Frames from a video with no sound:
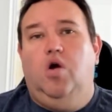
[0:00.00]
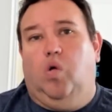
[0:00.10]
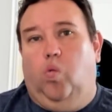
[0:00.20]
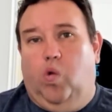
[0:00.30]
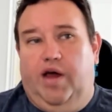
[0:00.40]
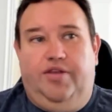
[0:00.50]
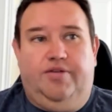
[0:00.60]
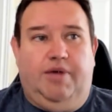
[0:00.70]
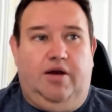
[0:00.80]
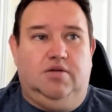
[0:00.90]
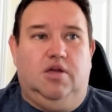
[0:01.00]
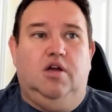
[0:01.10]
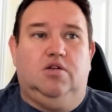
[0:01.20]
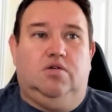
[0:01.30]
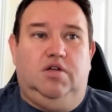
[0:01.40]
Why this matters.
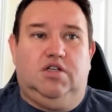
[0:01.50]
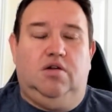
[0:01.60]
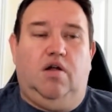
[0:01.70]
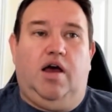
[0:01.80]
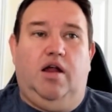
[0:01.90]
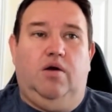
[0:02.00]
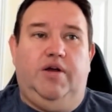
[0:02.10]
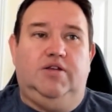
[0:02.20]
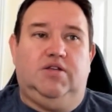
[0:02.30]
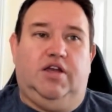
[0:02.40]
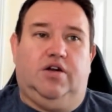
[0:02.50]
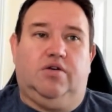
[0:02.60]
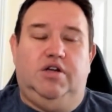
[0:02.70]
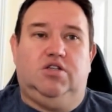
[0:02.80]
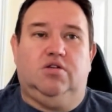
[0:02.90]
Traditional IRAs
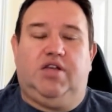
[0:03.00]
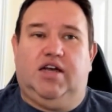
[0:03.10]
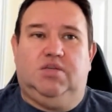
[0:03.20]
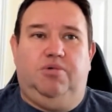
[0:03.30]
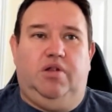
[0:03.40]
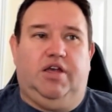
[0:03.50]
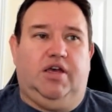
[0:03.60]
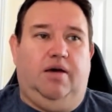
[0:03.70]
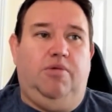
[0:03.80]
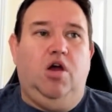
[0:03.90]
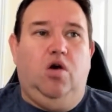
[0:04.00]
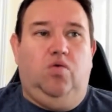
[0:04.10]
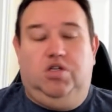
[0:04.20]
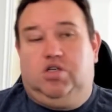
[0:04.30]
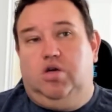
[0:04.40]
increase your taxable income,
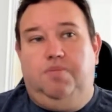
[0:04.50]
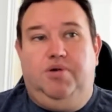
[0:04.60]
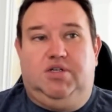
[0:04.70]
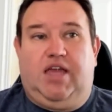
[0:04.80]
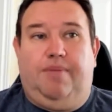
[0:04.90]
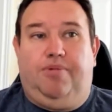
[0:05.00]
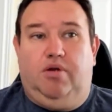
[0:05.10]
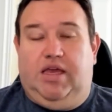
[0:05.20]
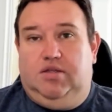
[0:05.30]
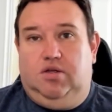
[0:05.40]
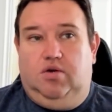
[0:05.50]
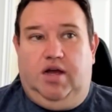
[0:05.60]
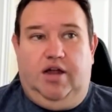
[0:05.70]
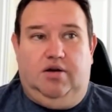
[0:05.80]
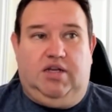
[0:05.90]
which could push capital gains into a
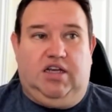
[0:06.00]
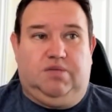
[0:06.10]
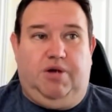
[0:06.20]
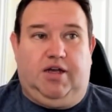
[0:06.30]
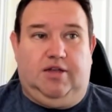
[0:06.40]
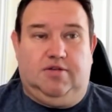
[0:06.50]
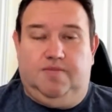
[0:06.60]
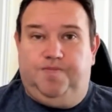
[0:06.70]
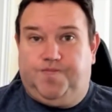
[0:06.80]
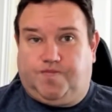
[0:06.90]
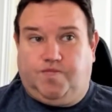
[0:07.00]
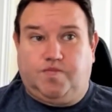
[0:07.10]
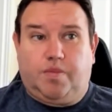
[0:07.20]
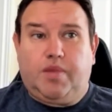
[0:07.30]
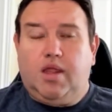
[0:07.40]
higher tax brackets.
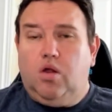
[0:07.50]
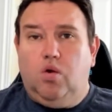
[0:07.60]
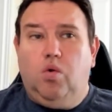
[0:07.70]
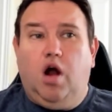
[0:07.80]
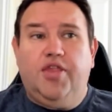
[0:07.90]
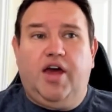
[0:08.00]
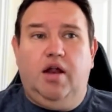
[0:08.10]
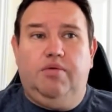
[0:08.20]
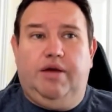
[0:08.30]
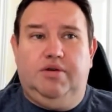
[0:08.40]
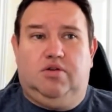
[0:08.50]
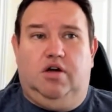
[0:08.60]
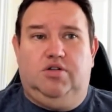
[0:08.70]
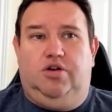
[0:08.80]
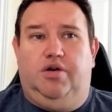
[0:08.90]
Roth IRA
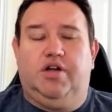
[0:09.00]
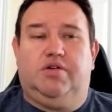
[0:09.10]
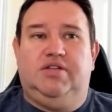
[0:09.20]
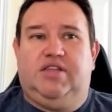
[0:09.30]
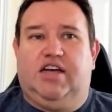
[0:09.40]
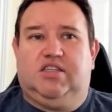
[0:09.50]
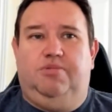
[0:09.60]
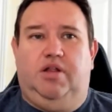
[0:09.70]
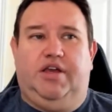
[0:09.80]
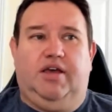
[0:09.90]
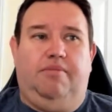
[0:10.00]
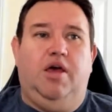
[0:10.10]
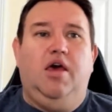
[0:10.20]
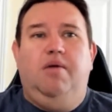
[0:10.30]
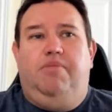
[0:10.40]
withdrawals don't increase taxable income,
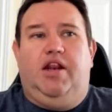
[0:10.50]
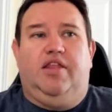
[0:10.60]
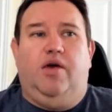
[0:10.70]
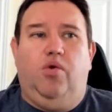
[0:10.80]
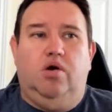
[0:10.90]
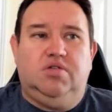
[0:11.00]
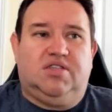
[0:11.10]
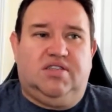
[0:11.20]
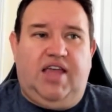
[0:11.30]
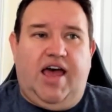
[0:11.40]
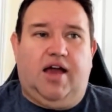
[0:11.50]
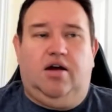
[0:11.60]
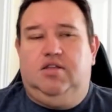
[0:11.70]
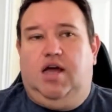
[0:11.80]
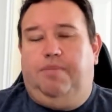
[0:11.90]
meaning they won't stack
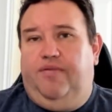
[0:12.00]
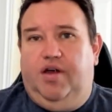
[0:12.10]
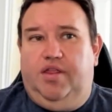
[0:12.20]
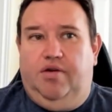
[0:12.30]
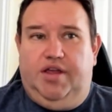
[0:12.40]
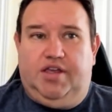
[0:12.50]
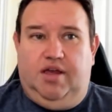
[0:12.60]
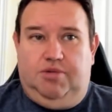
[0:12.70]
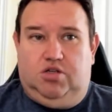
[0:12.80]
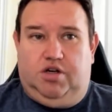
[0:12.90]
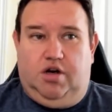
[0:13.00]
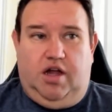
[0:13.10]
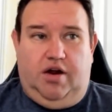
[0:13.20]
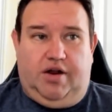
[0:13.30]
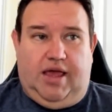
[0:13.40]
on top of other income to trigger
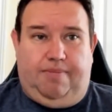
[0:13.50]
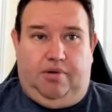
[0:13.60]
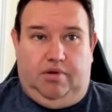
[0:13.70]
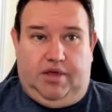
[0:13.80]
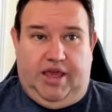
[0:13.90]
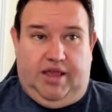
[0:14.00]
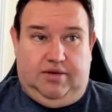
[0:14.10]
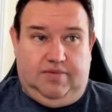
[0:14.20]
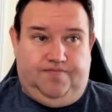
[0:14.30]
higher capital gains.